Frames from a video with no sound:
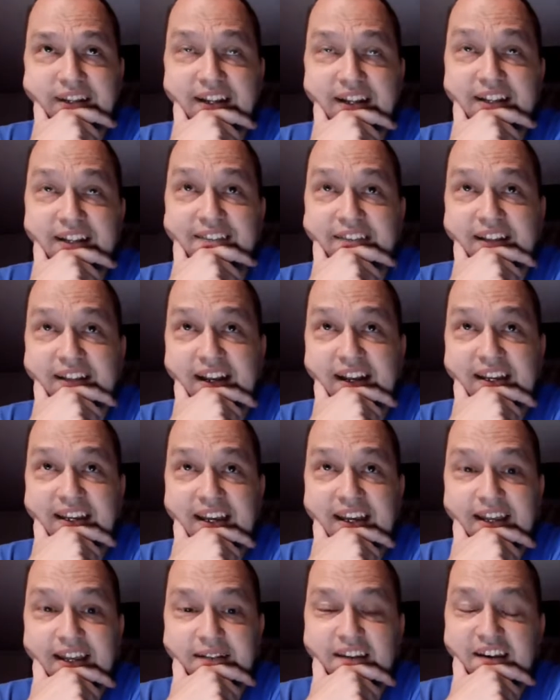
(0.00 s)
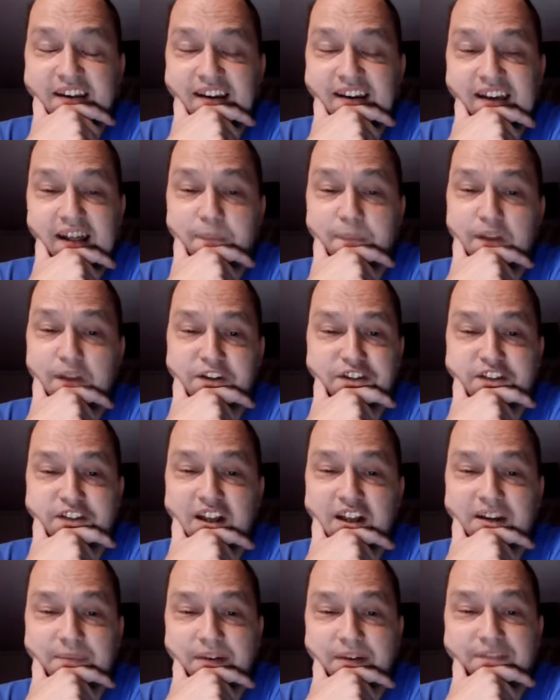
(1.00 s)
anything I get. I'm not just
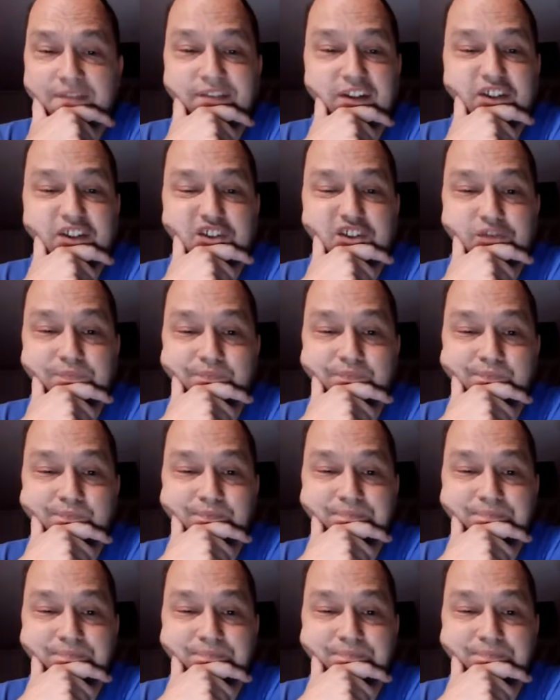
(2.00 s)
talking about fish.